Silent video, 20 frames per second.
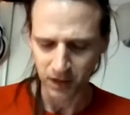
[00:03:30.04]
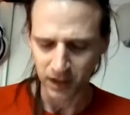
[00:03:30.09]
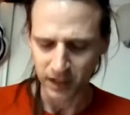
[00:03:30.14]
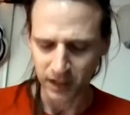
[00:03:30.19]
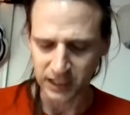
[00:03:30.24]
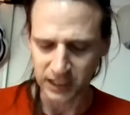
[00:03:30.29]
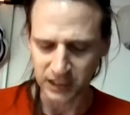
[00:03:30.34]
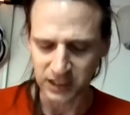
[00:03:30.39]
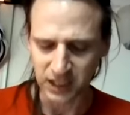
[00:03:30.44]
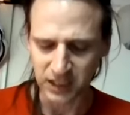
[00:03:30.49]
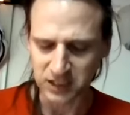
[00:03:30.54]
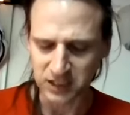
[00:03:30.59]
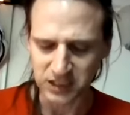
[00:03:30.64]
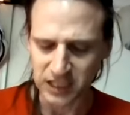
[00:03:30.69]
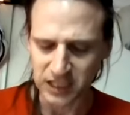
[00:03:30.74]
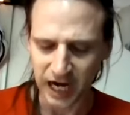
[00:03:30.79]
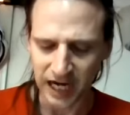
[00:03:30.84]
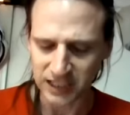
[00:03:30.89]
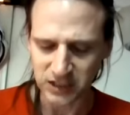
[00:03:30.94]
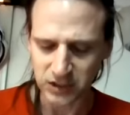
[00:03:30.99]
It is a
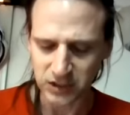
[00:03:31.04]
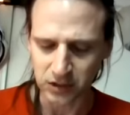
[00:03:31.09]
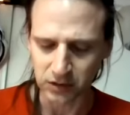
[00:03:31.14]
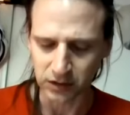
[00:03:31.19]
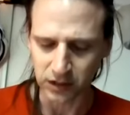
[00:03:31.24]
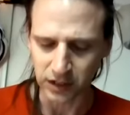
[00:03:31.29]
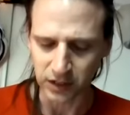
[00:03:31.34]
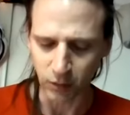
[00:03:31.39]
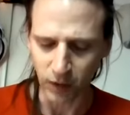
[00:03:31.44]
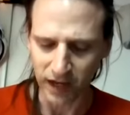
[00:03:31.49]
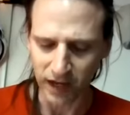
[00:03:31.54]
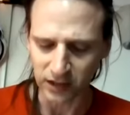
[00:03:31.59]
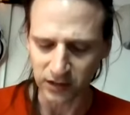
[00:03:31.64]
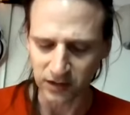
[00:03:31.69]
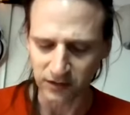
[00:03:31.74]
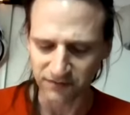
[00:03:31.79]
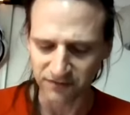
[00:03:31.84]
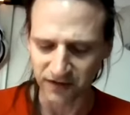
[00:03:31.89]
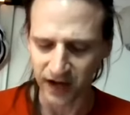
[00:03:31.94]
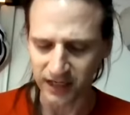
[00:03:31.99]
dastardly way
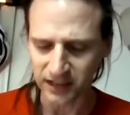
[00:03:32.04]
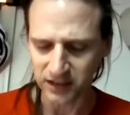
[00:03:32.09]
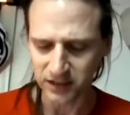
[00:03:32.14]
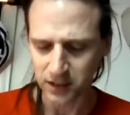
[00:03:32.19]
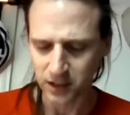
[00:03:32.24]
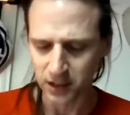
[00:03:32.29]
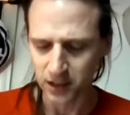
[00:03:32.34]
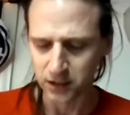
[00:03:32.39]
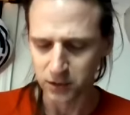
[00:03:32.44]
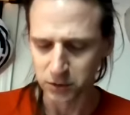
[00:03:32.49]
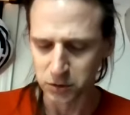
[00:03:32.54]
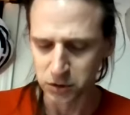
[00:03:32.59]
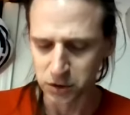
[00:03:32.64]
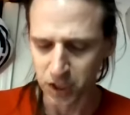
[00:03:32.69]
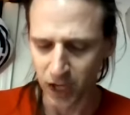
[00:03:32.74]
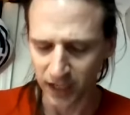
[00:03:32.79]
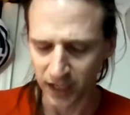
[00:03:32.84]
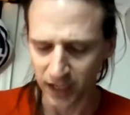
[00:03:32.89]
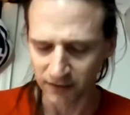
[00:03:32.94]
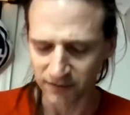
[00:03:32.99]
to fight.
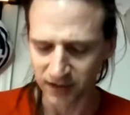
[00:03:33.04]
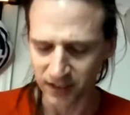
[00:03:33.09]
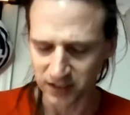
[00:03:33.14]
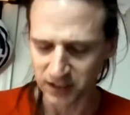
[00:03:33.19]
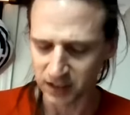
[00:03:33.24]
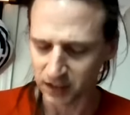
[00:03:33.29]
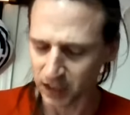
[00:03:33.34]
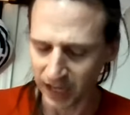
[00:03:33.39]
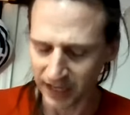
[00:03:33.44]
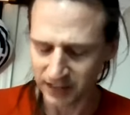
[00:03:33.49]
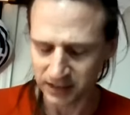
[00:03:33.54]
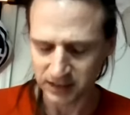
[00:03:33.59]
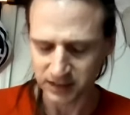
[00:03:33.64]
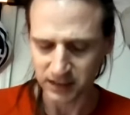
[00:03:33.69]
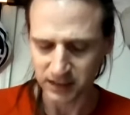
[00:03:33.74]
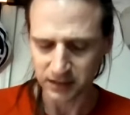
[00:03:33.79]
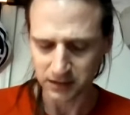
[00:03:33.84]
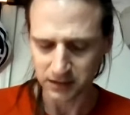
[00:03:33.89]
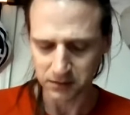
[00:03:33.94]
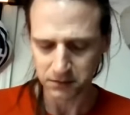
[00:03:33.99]
None of us likes
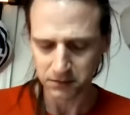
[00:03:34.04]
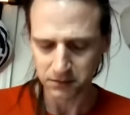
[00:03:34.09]
it.